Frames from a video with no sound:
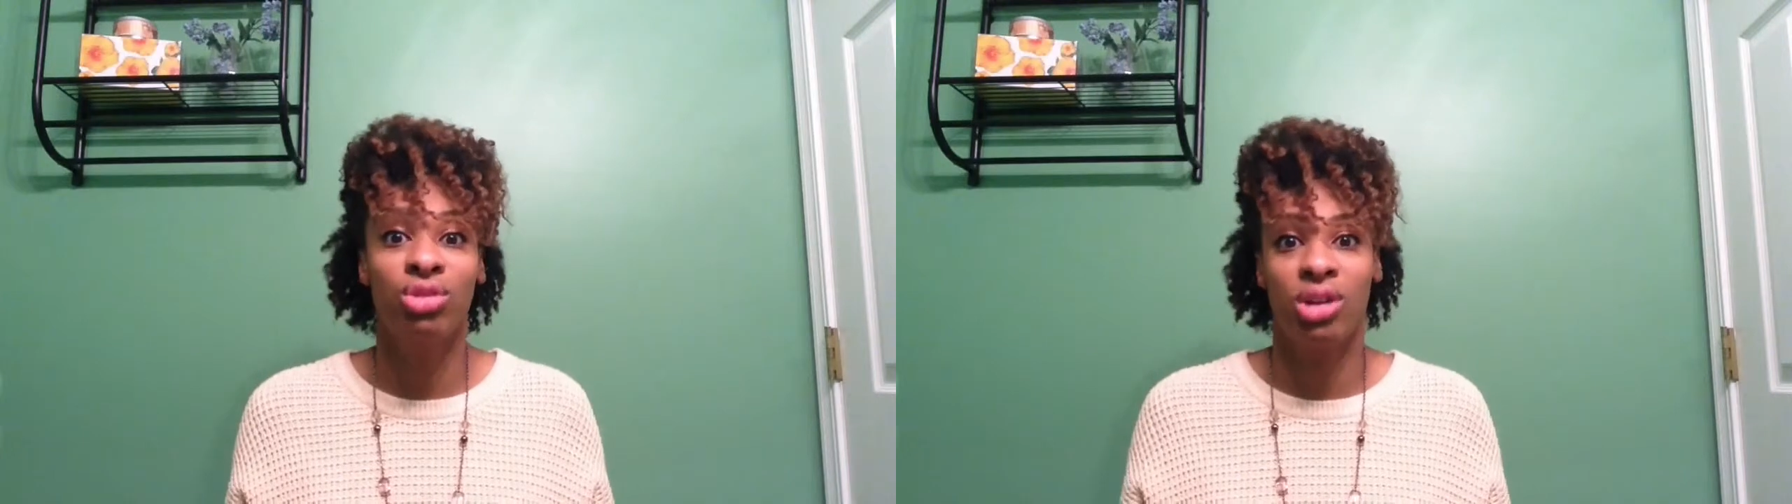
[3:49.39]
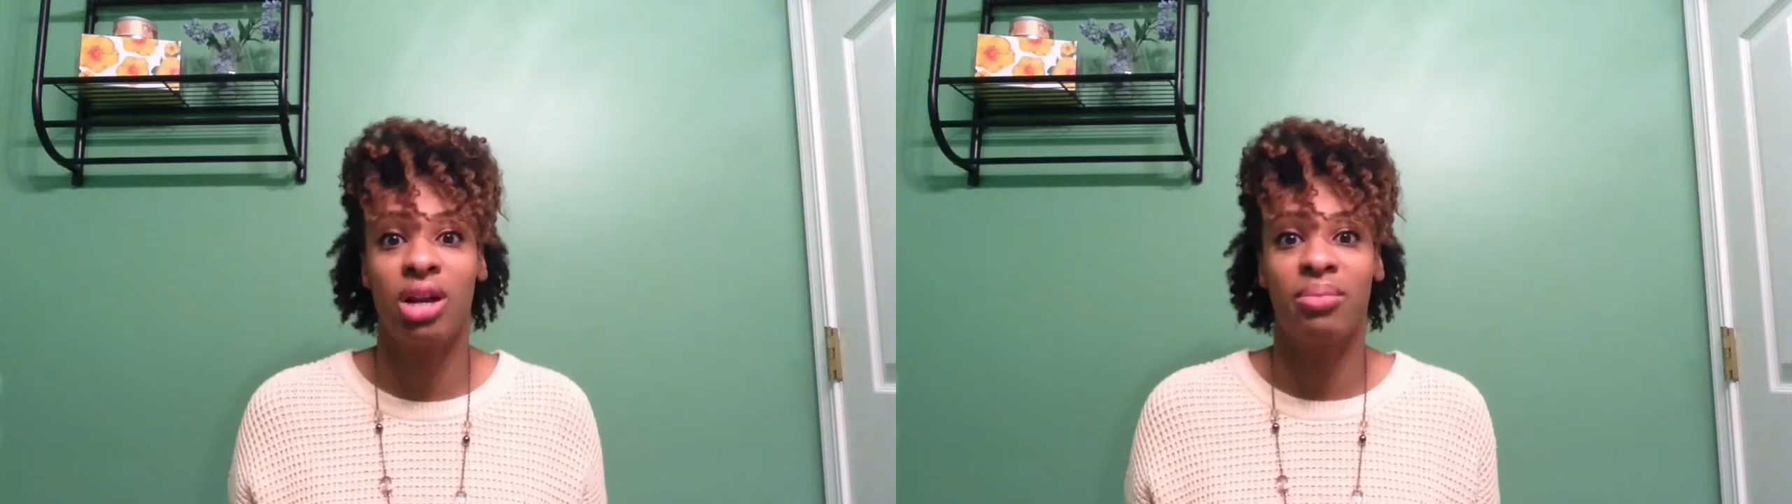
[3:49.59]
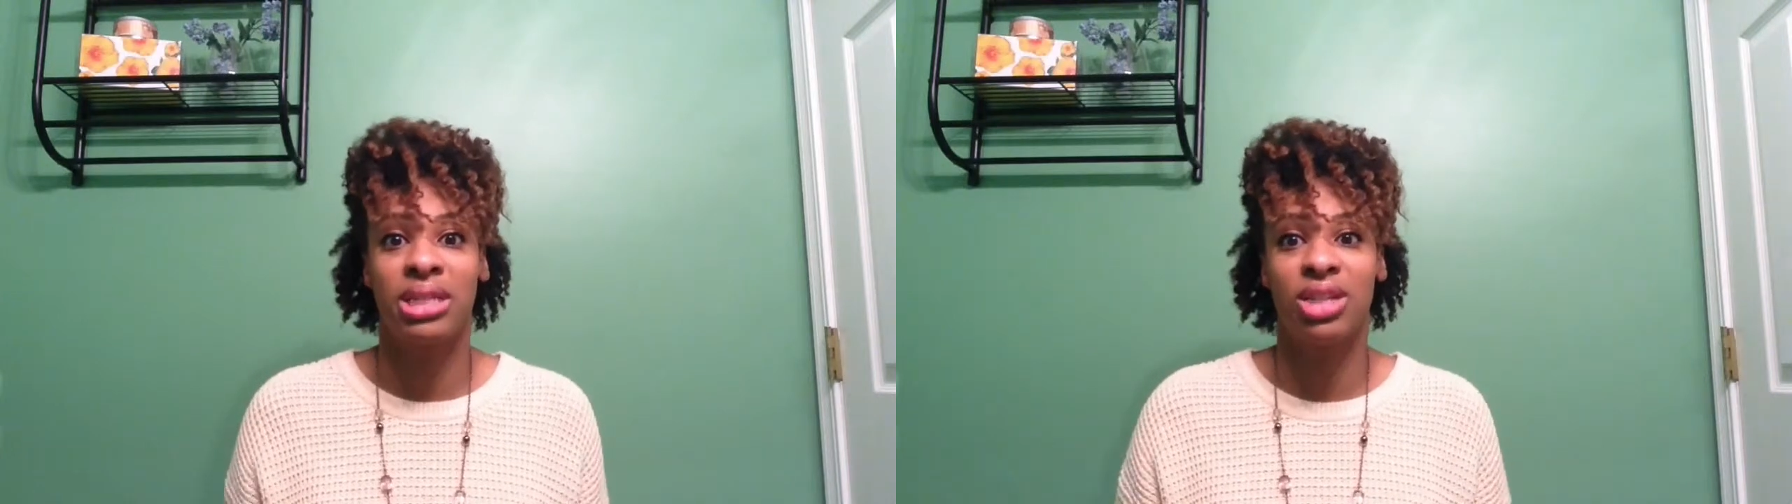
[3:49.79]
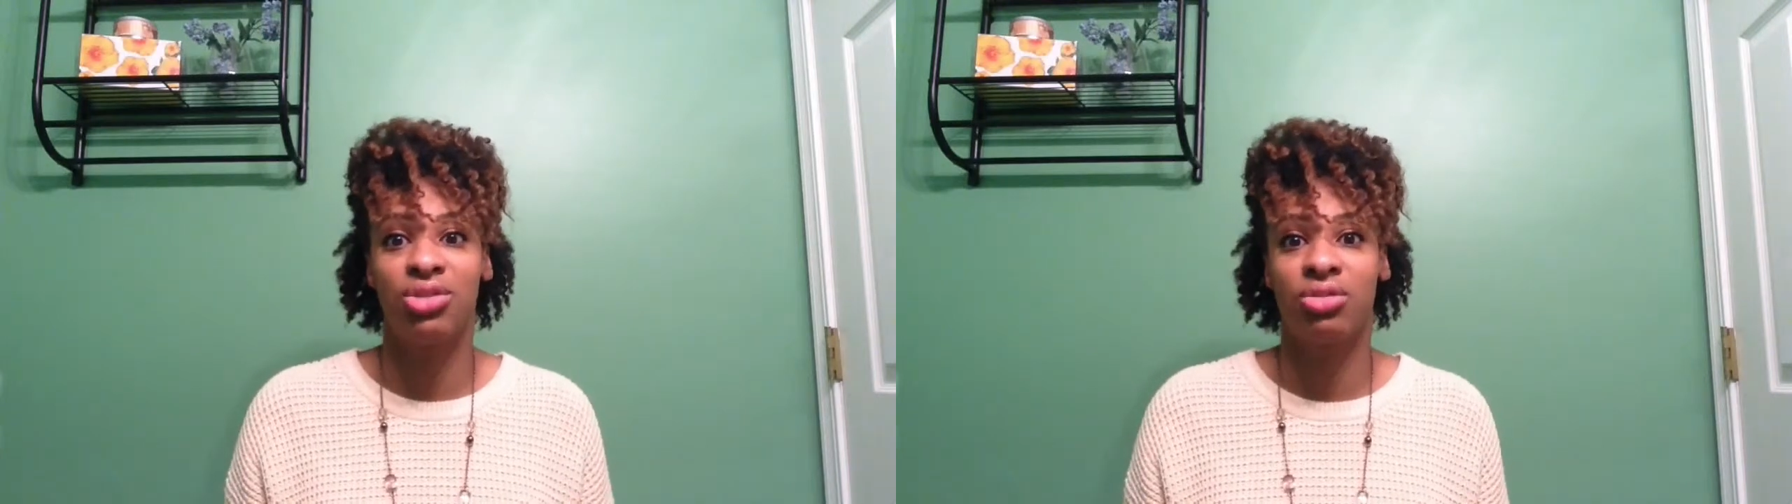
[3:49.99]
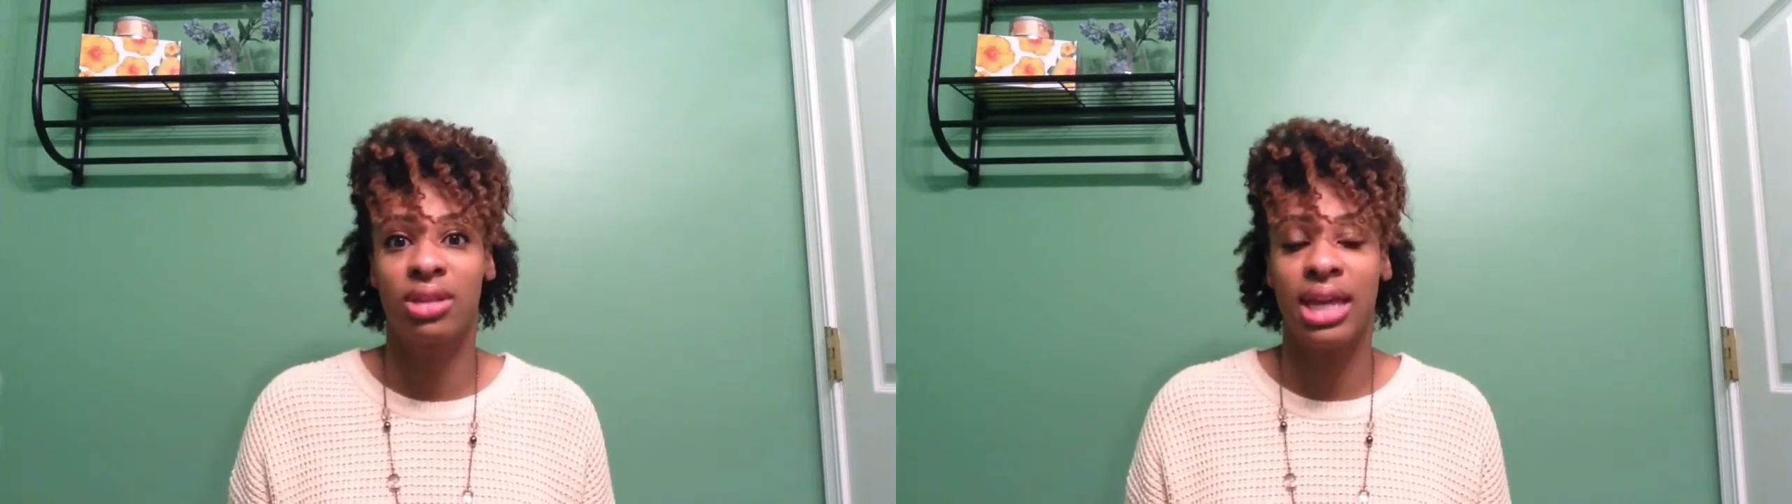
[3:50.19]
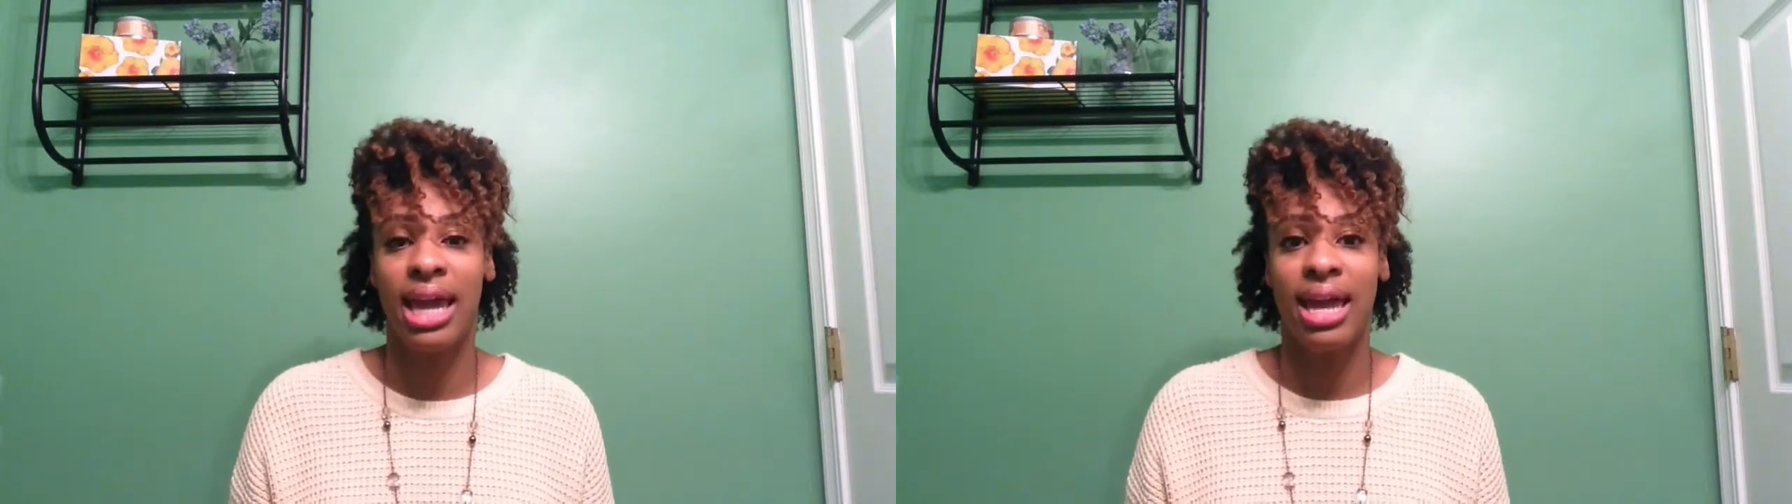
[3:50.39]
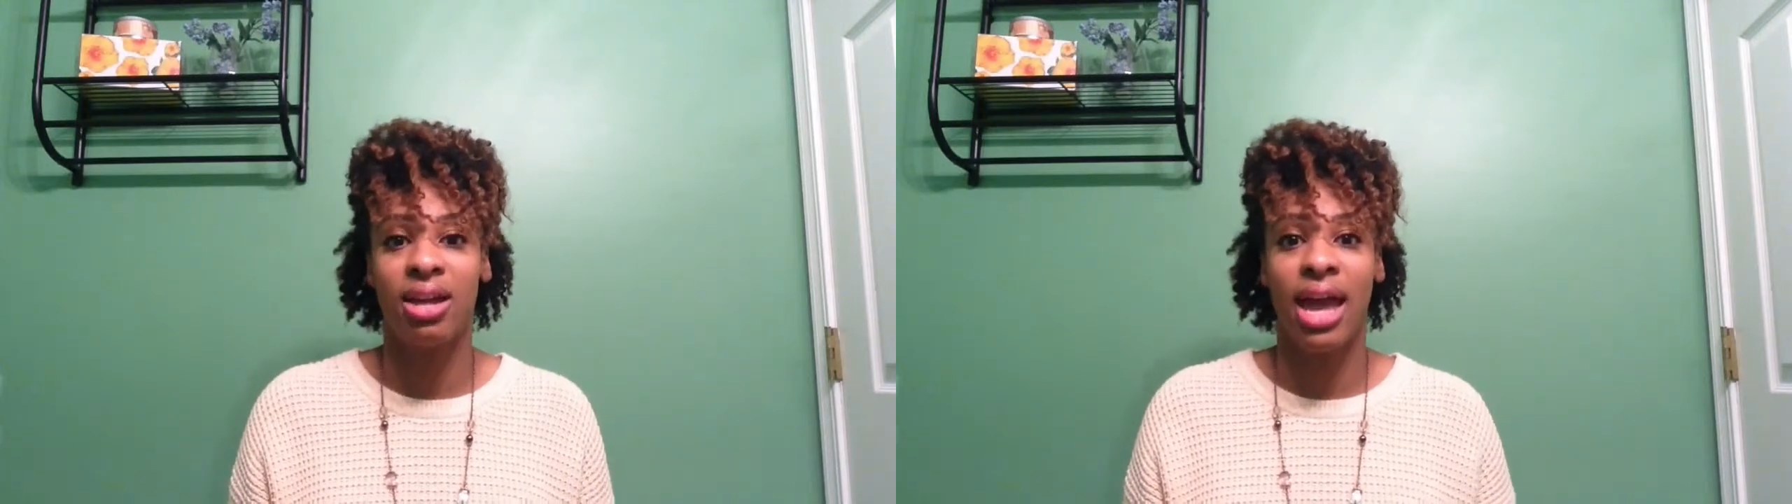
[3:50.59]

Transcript: truck potentially and,